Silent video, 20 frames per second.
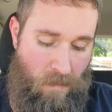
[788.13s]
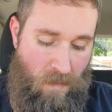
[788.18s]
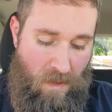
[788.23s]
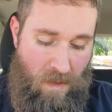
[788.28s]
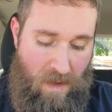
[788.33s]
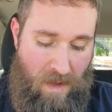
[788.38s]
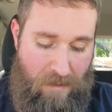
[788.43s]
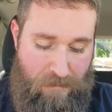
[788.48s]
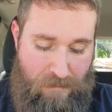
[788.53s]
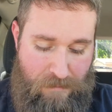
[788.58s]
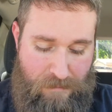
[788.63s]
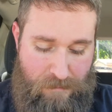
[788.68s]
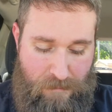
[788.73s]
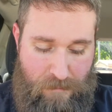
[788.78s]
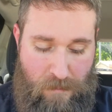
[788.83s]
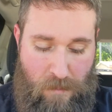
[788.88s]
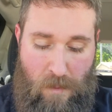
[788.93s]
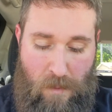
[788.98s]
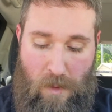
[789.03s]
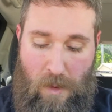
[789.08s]
I've
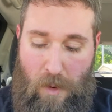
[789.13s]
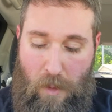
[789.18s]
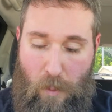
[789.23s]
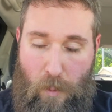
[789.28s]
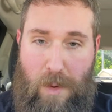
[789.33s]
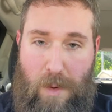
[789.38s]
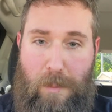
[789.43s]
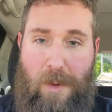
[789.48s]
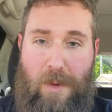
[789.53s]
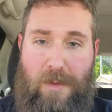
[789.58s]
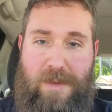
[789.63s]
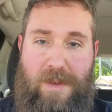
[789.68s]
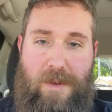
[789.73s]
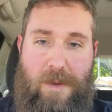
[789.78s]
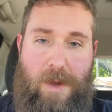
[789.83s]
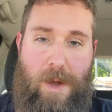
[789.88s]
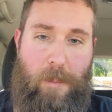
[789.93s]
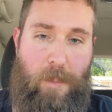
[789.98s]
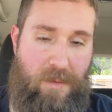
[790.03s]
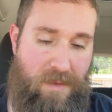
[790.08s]
rebuilt it a
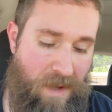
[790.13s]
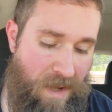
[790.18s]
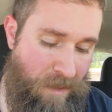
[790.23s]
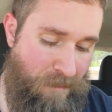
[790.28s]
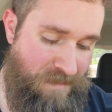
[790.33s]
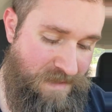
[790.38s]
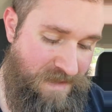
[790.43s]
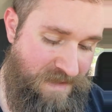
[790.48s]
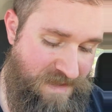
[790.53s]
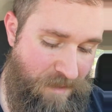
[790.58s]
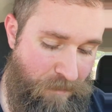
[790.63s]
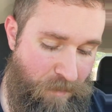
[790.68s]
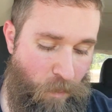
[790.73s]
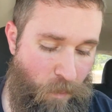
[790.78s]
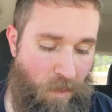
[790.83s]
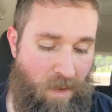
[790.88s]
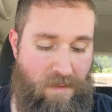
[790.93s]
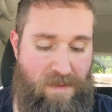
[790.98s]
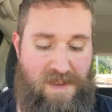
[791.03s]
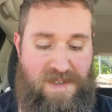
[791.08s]
couple times because I've been
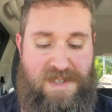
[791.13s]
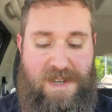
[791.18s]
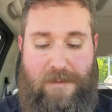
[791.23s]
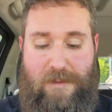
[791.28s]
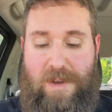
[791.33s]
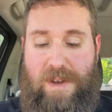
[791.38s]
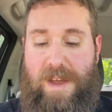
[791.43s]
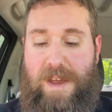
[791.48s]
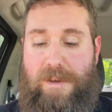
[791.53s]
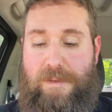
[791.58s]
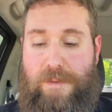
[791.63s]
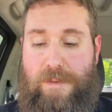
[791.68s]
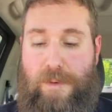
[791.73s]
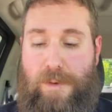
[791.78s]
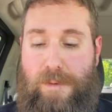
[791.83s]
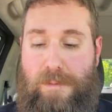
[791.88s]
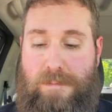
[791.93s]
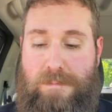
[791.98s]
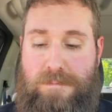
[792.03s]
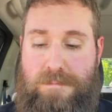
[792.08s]
wearing this every day
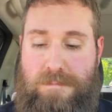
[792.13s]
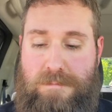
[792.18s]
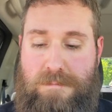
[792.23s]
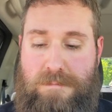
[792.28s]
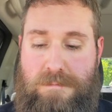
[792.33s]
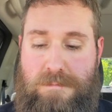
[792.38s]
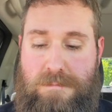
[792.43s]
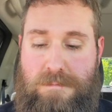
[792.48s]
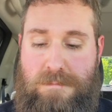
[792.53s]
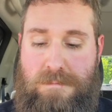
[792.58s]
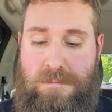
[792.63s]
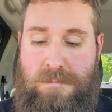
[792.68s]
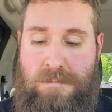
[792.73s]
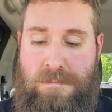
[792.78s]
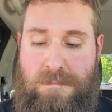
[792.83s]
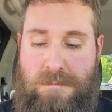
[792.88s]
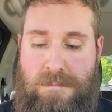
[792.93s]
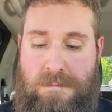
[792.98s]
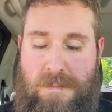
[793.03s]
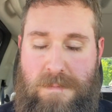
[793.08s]
for,
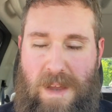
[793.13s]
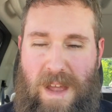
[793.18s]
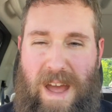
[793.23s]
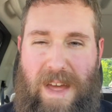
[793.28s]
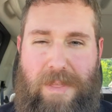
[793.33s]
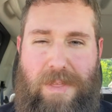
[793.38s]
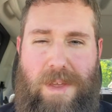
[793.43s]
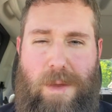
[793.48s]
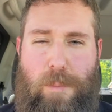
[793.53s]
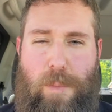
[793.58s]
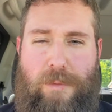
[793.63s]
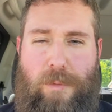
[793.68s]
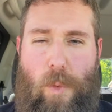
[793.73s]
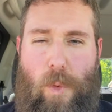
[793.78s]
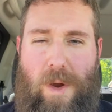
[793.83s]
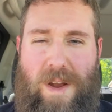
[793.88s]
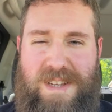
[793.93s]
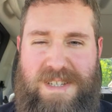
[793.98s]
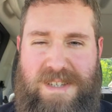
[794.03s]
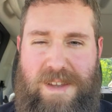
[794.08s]
I think
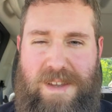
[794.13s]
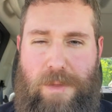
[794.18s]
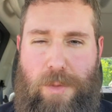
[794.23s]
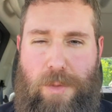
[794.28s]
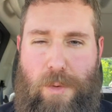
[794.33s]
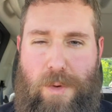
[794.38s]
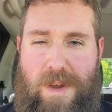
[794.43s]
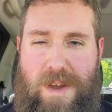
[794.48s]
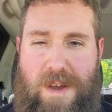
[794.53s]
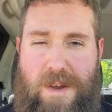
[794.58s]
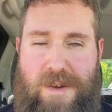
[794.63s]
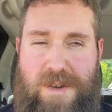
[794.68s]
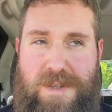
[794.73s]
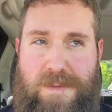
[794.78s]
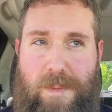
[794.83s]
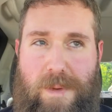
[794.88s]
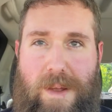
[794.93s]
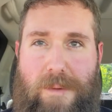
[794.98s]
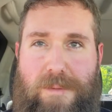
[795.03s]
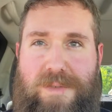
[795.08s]
before I said 3
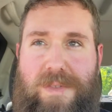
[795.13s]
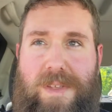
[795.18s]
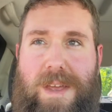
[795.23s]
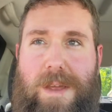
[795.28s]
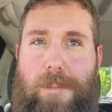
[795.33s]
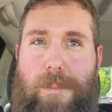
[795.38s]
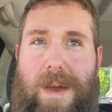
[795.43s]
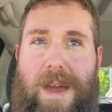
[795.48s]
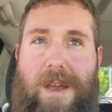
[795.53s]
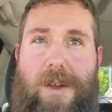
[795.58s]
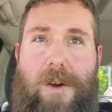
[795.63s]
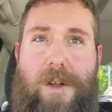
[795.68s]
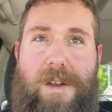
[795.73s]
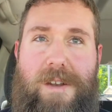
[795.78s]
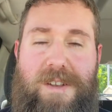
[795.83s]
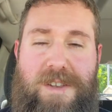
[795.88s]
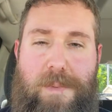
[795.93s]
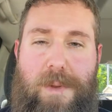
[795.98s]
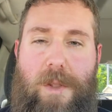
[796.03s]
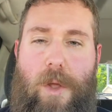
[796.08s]
years, but I was thinking
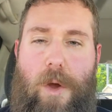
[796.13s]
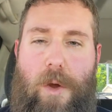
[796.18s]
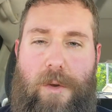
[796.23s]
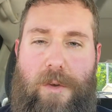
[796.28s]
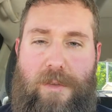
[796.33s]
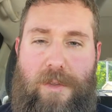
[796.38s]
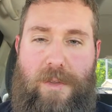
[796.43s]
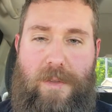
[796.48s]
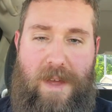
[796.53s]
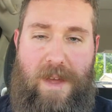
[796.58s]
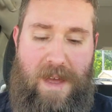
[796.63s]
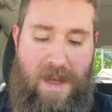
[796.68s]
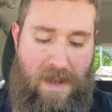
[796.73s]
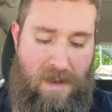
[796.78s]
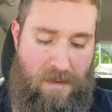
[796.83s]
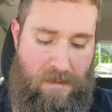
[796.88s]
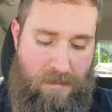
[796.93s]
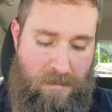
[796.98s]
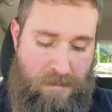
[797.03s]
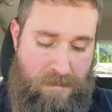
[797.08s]
back on it, it's been longer than that.